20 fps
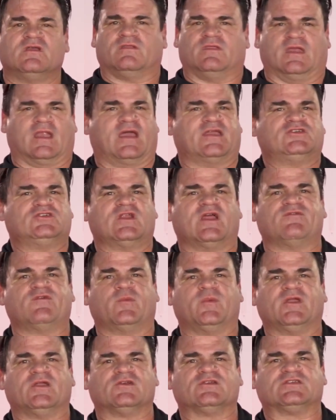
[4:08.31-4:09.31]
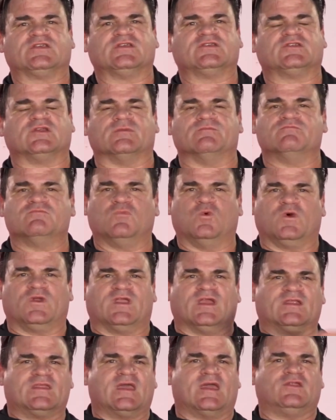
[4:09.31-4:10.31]
then I should have a bigger system. We'll
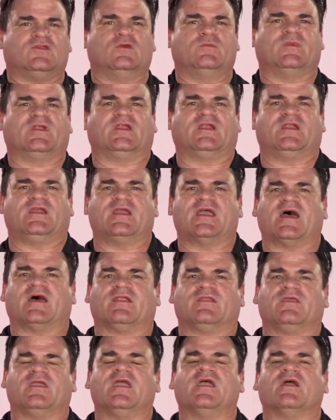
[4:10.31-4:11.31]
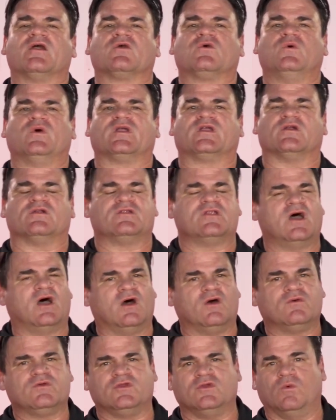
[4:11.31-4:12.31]
get that humidity out of the air quicker.
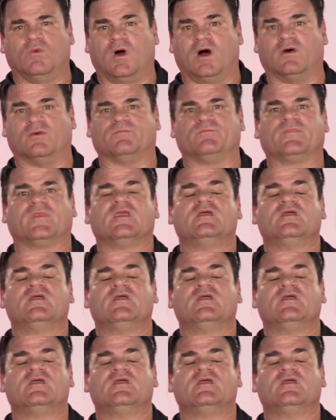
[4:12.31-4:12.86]
No, you won't.